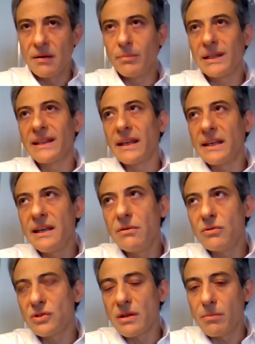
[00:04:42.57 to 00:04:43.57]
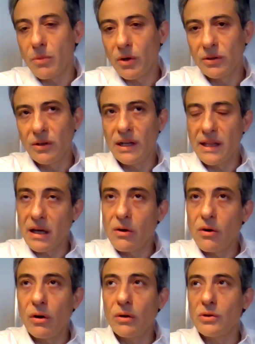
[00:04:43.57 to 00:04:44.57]
But the key was the model, and the
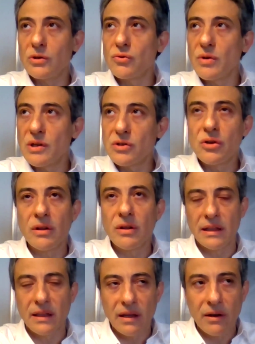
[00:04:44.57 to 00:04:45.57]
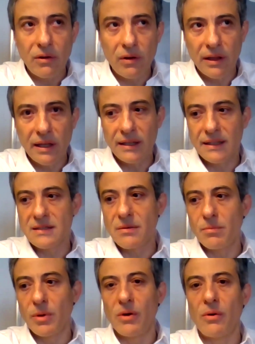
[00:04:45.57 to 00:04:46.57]
goal was to ensure that the whole thing
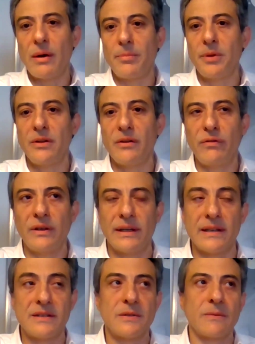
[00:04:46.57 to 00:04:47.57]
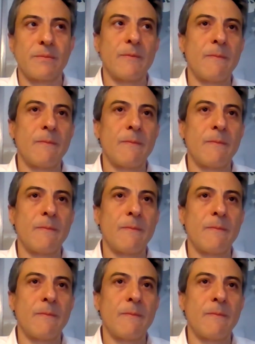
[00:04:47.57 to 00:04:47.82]
doesn't blow up in your face.